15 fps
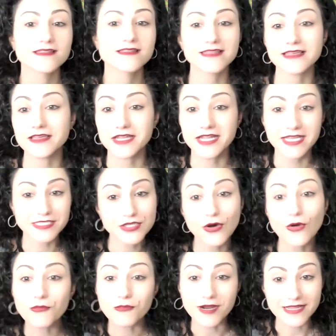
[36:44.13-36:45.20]
it hits
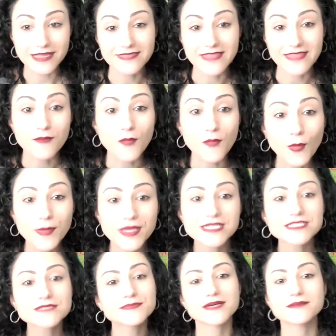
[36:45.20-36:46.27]
home right at that
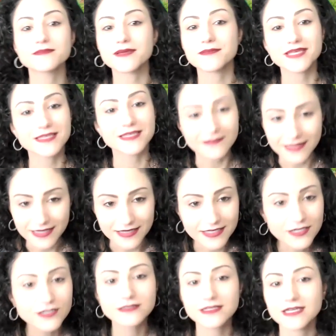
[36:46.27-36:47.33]
moment, but maybe like a
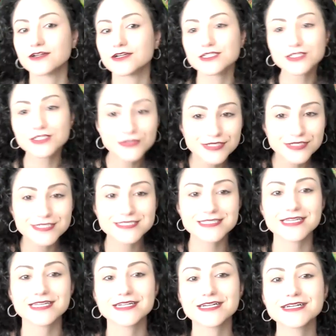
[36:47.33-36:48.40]
year later or 2 years
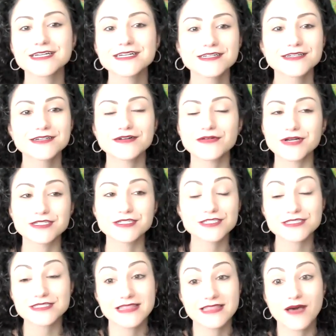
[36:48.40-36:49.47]
later, or
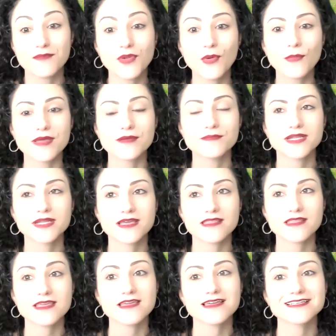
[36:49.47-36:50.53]
just in that moment. But I
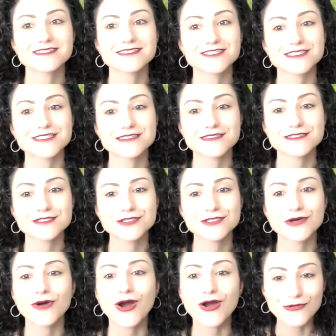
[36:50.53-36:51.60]
think it's just
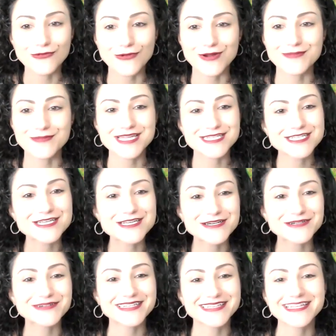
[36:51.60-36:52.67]
so heartwarming
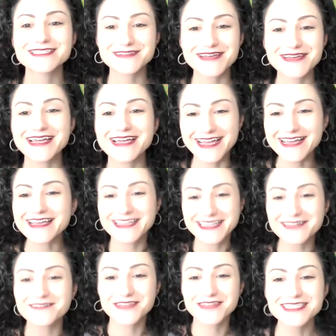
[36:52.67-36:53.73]
too. And that's why
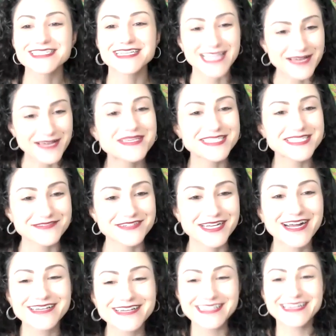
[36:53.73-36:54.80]
it feels like that piece of your
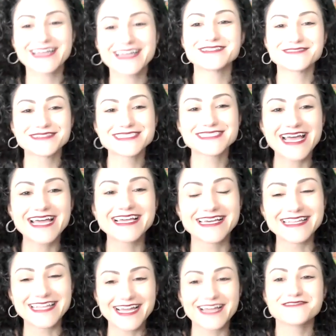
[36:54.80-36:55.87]
heart, like as you were saying
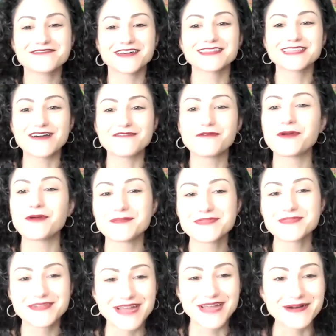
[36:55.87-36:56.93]
it, like I felt that
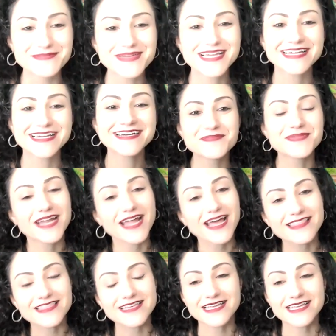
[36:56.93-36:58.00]
warmth around me. But
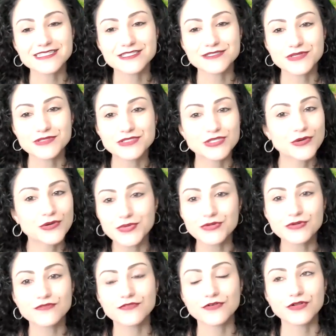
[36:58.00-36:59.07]
I think that's so
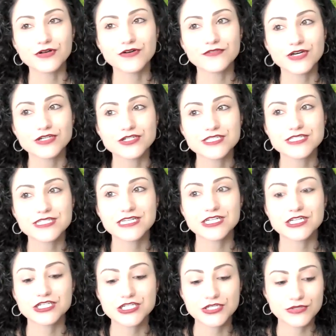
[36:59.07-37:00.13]
beautiful of
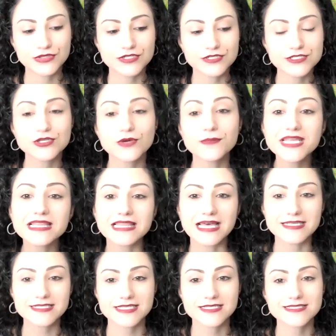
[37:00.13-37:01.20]
understanding too. There's so many
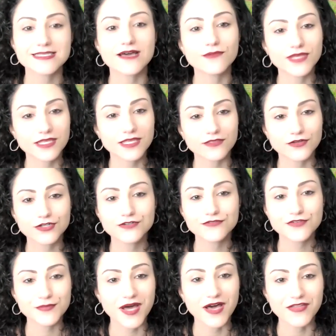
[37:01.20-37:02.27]
lessons that we can learn
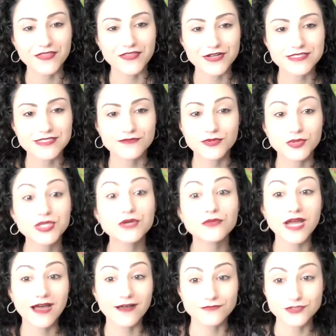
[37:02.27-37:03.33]
from others, and we don't
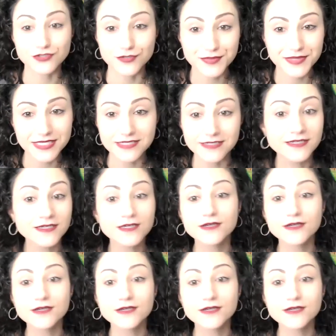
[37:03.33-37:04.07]
have to repeat